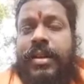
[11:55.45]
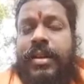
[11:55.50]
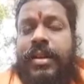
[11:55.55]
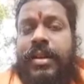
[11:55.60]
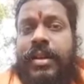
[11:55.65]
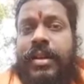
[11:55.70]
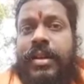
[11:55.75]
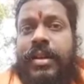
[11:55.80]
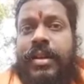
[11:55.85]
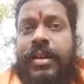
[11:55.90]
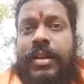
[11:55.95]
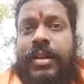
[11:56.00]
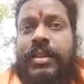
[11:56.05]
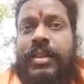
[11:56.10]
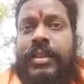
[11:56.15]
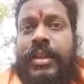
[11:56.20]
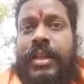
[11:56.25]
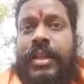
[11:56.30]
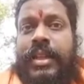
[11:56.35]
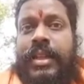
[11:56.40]
in
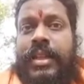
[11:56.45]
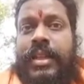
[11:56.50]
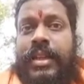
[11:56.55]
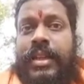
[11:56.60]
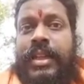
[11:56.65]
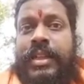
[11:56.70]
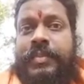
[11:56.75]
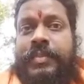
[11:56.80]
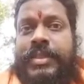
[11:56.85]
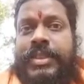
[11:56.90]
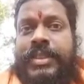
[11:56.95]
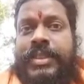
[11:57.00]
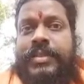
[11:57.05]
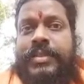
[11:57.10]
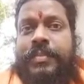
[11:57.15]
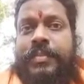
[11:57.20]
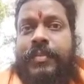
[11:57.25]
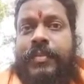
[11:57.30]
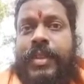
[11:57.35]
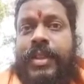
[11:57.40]
the limbs
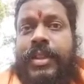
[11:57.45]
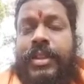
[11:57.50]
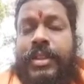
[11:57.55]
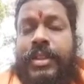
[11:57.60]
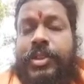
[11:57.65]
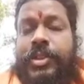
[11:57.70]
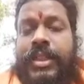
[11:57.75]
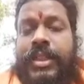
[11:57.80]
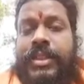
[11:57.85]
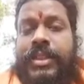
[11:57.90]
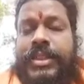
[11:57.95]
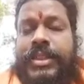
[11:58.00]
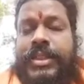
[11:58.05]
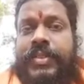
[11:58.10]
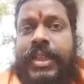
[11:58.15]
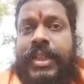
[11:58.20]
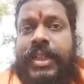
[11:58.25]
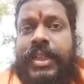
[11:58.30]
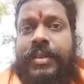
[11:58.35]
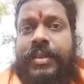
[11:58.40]
during this
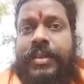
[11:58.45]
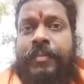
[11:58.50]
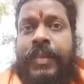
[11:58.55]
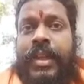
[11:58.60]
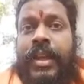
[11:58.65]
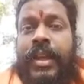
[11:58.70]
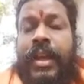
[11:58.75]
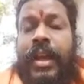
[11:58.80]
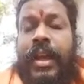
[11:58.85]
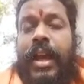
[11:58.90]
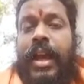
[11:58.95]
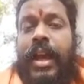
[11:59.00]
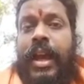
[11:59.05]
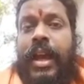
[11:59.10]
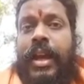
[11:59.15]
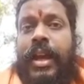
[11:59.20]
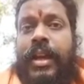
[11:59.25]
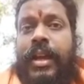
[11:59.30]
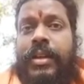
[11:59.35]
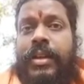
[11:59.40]
week.
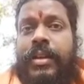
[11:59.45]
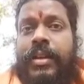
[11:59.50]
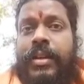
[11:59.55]
And